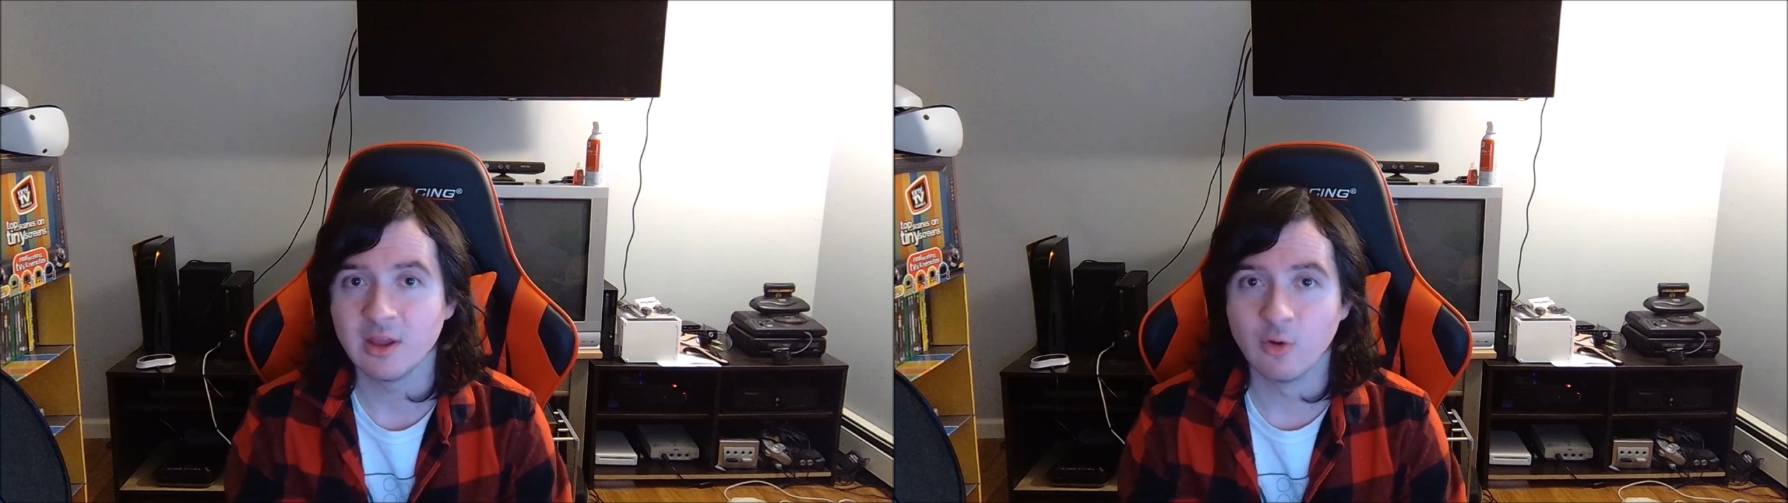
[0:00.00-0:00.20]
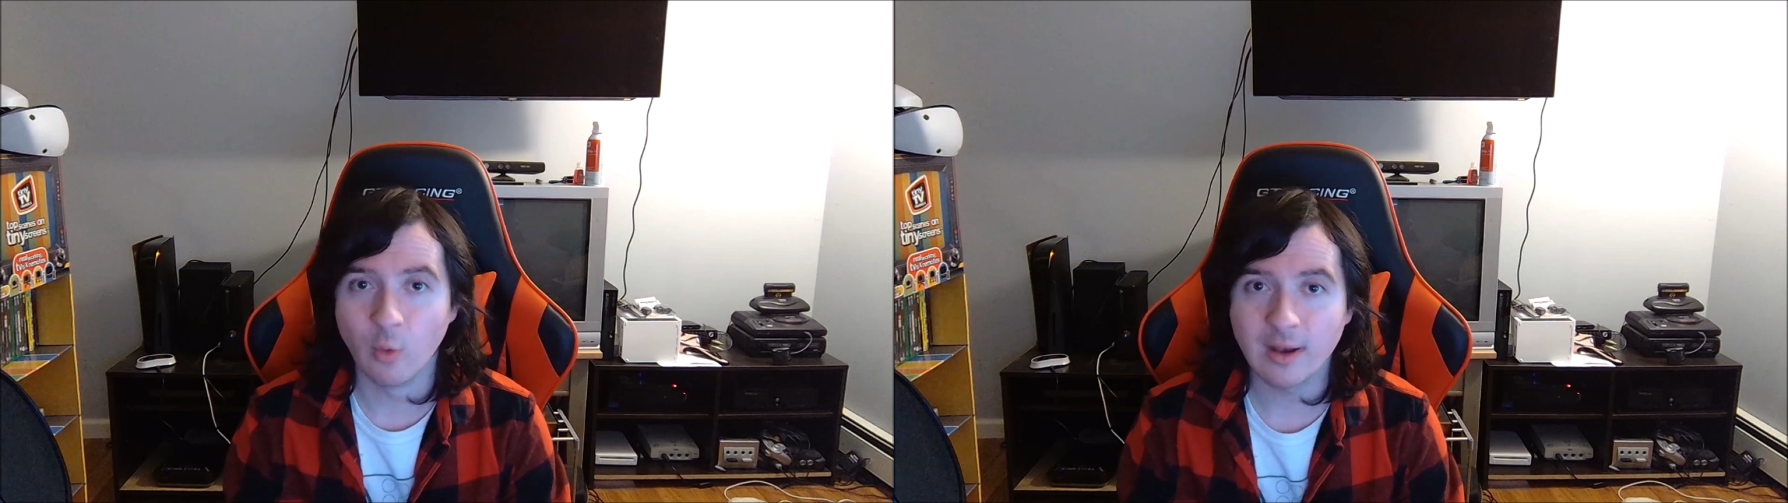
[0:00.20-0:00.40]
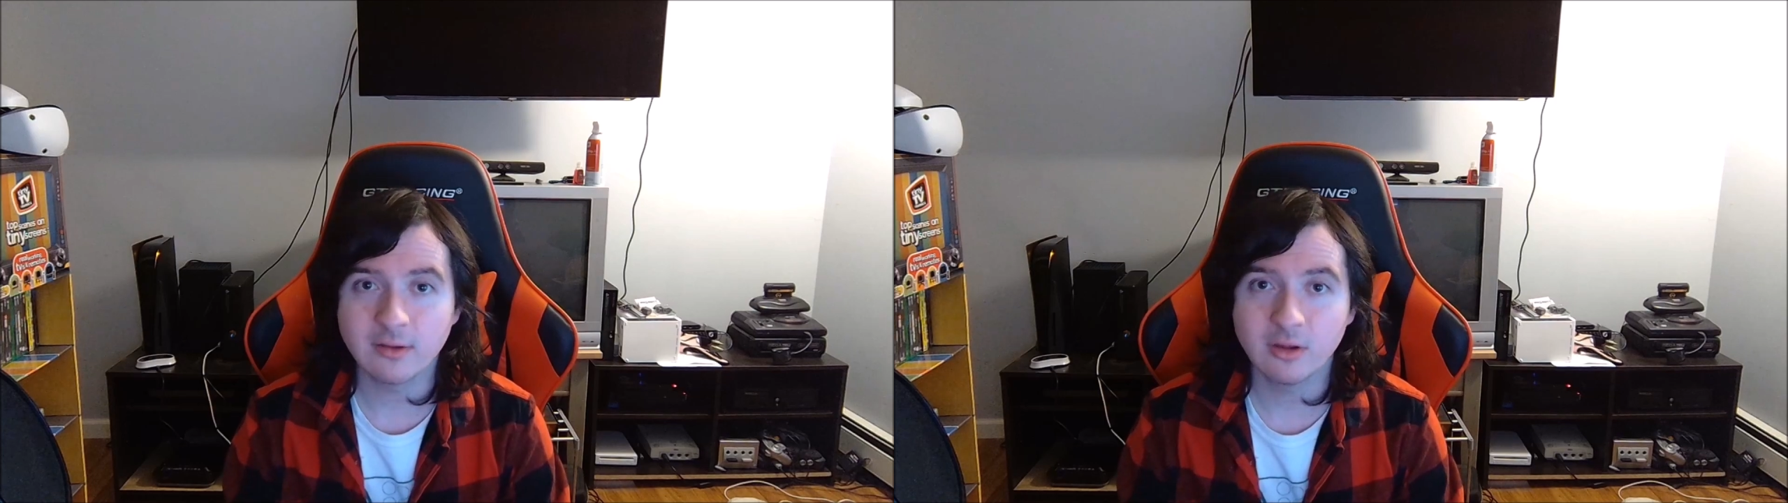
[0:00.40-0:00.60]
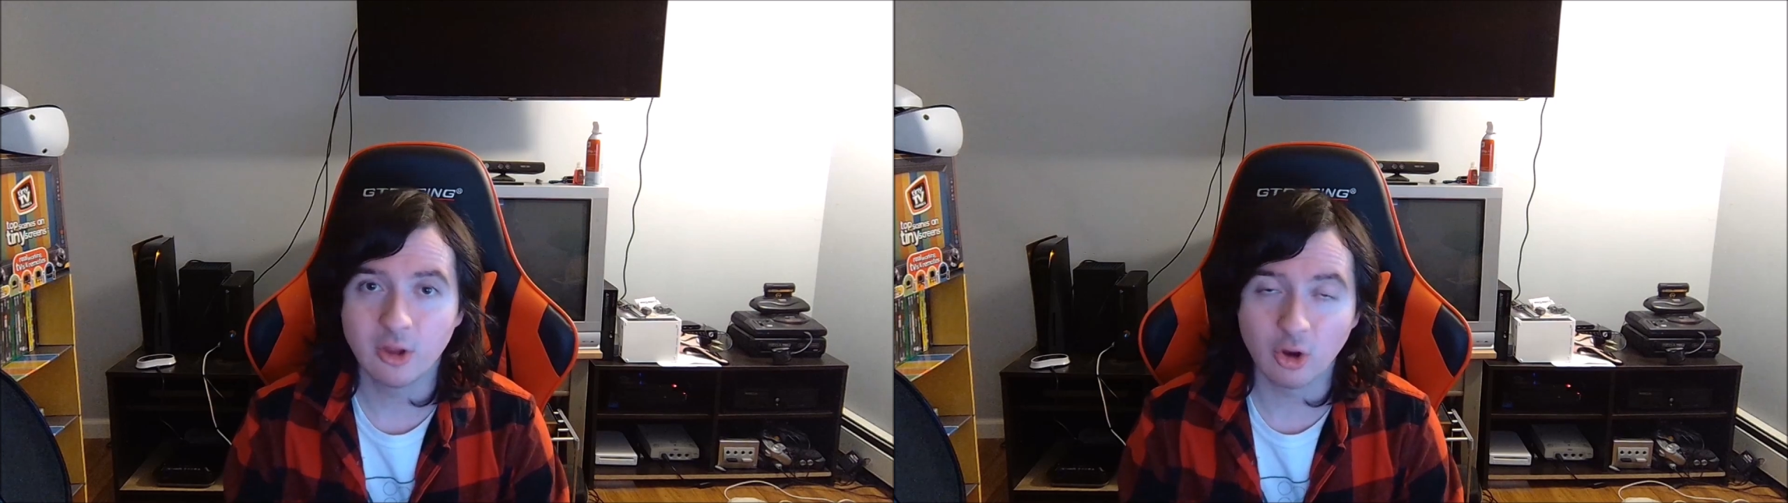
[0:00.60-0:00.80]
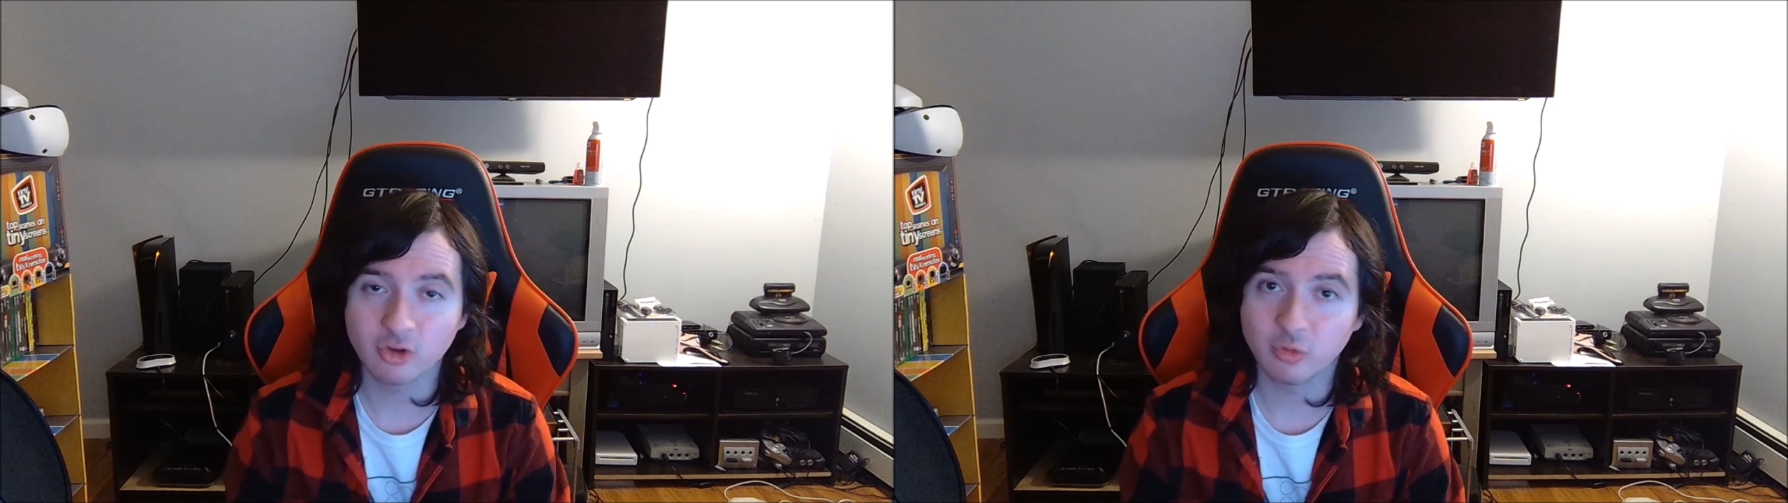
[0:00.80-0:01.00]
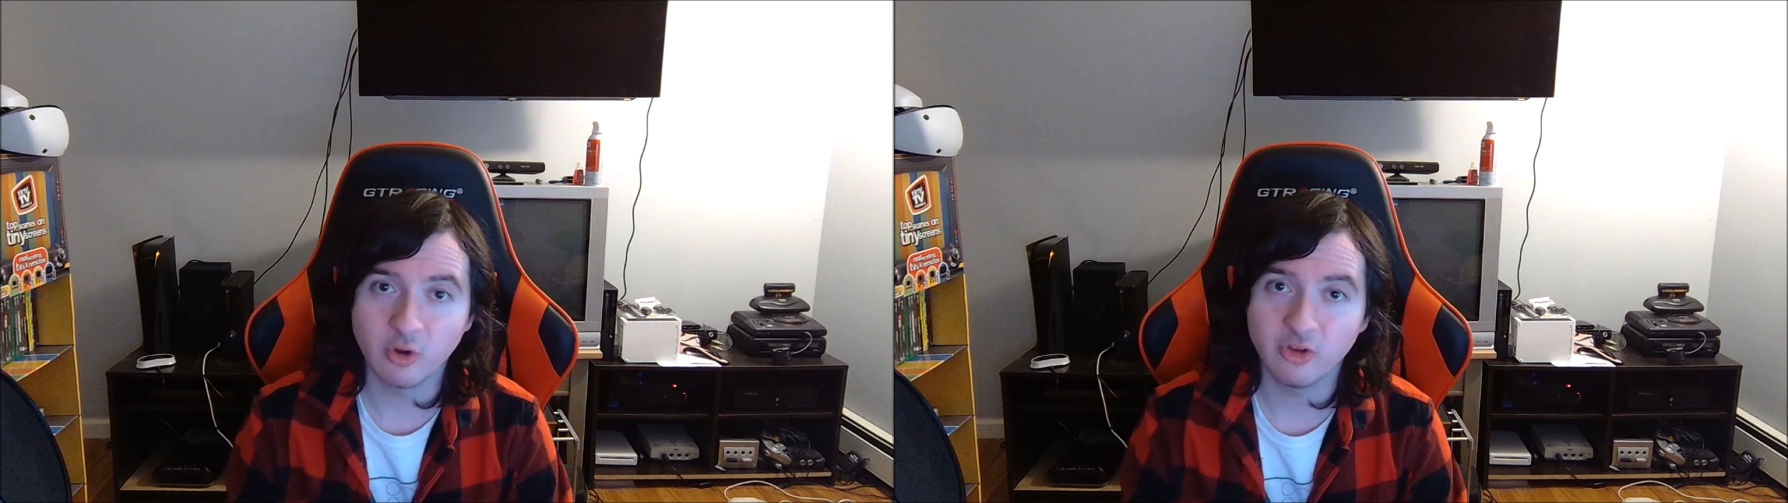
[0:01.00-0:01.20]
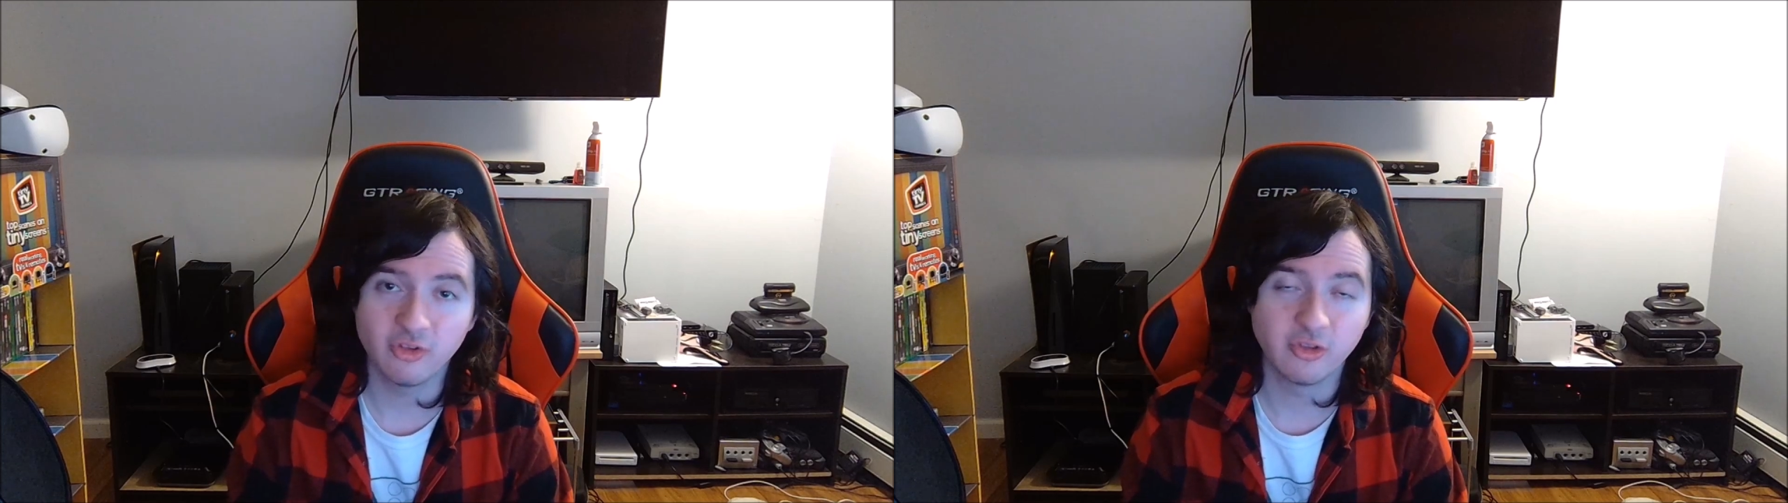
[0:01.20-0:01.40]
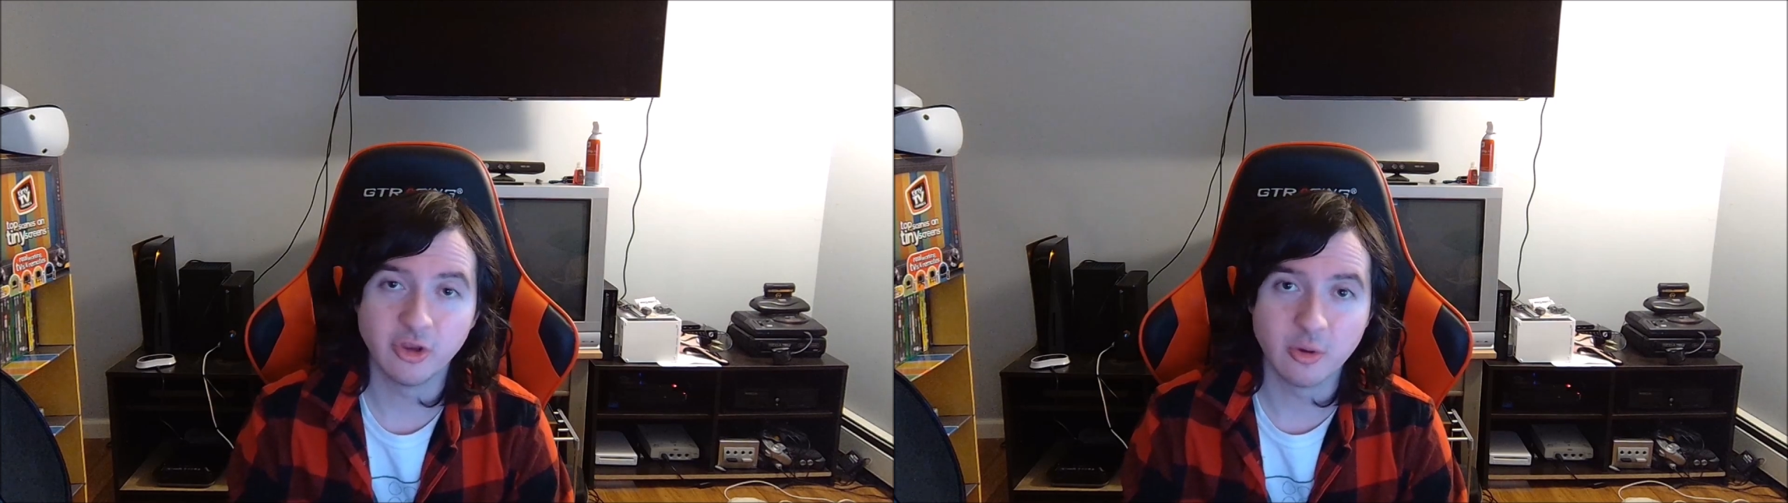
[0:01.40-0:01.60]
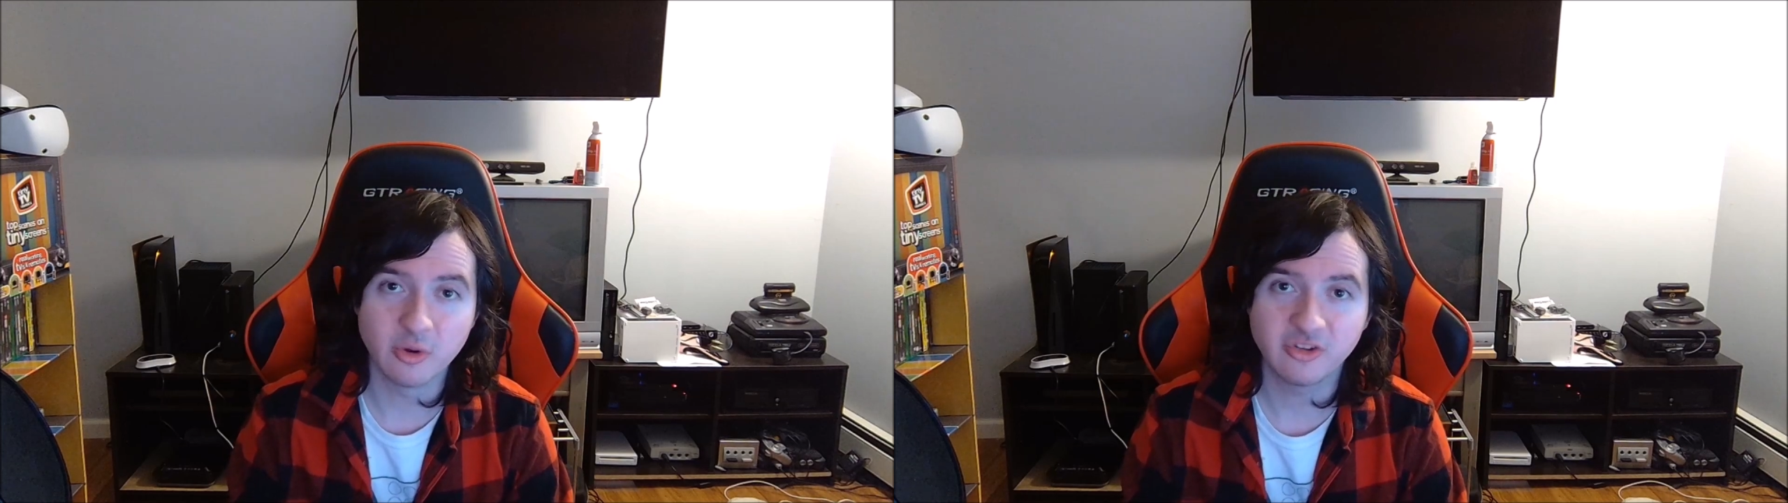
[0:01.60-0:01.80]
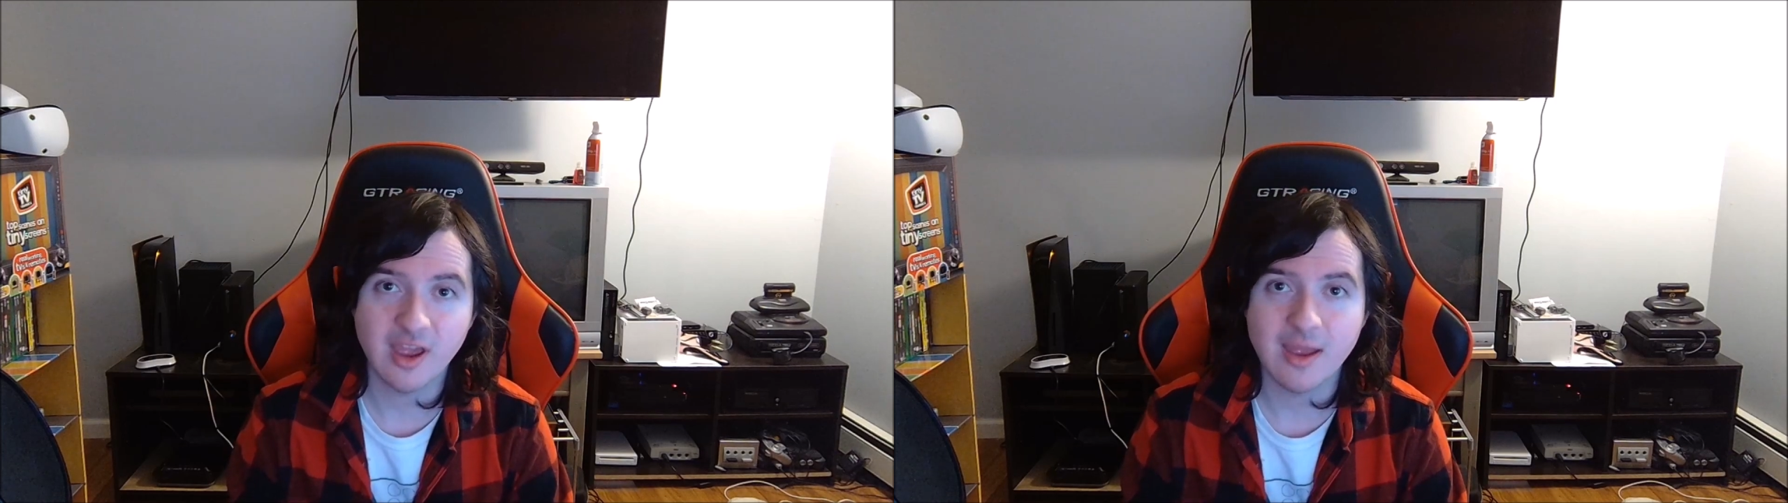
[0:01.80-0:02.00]
when Ghost was the
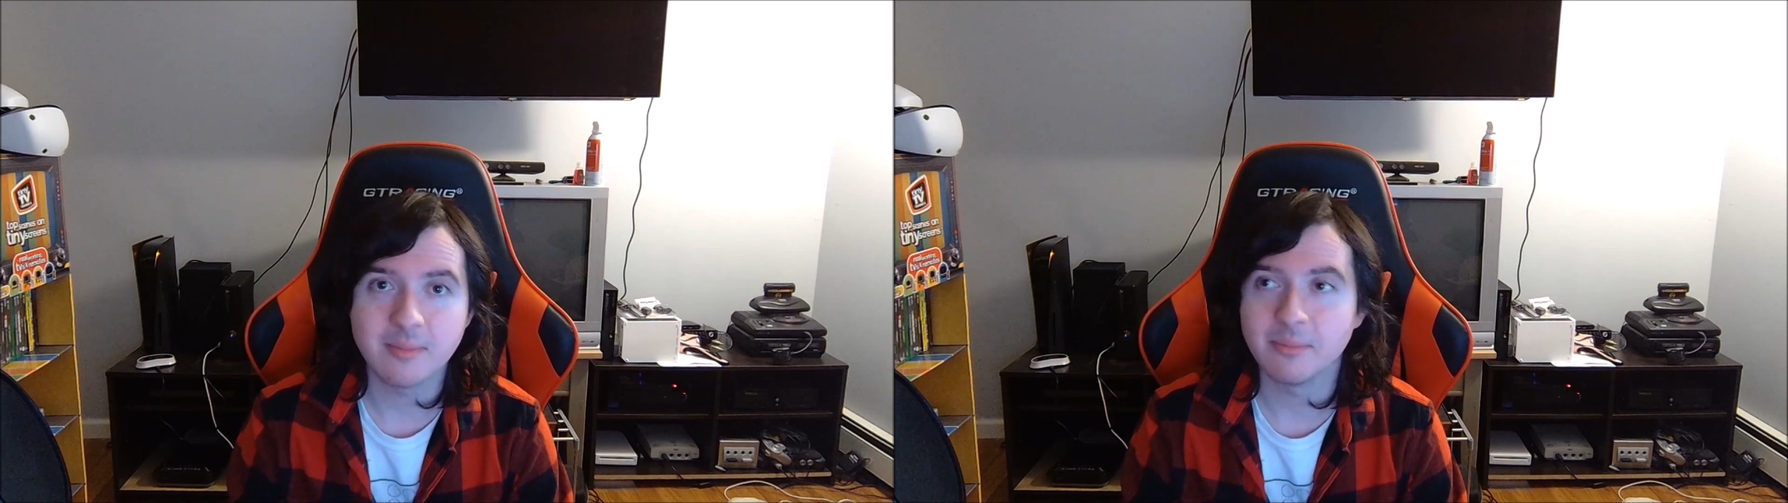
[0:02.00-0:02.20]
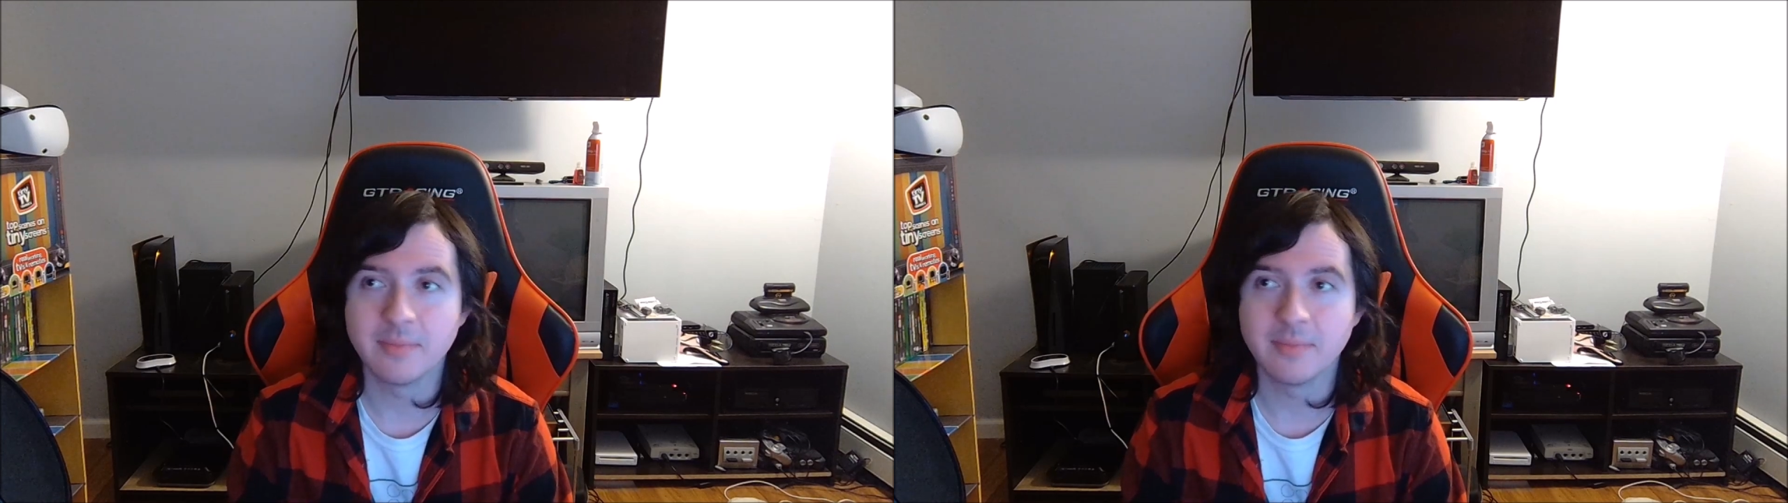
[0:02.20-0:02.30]
newest game,